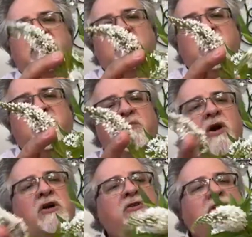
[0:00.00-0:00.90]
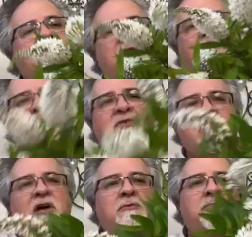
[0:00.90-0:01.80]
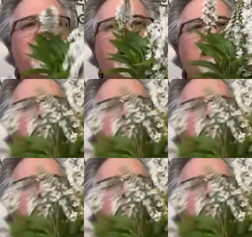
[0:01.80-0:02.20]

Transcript: them are smaller than others. But